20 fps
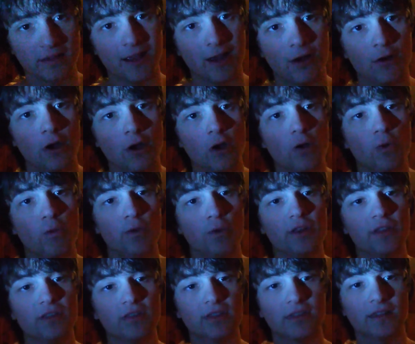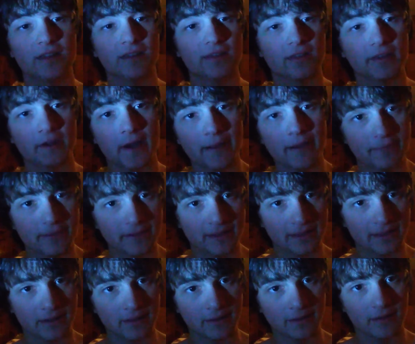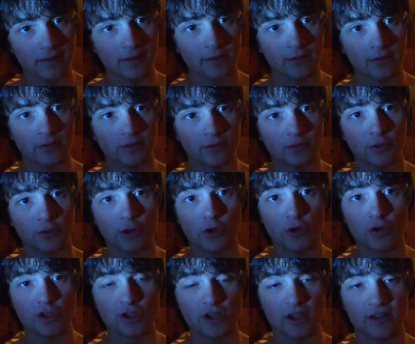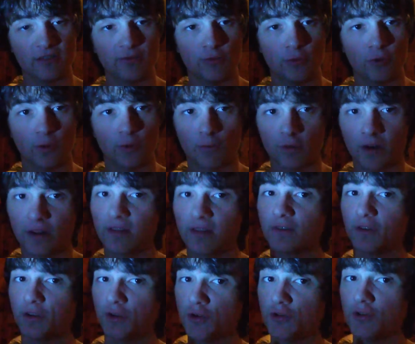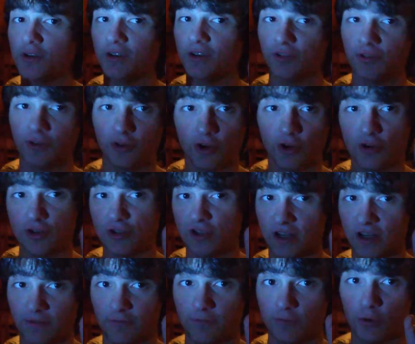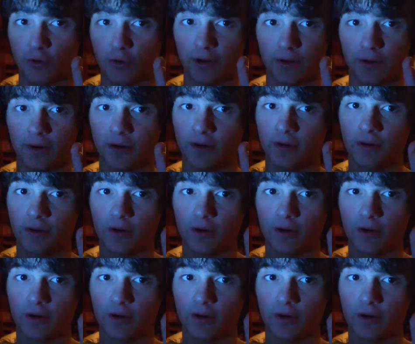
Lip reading: Now, what do you think the company is negotiating for and what do you think the union is negotiating for?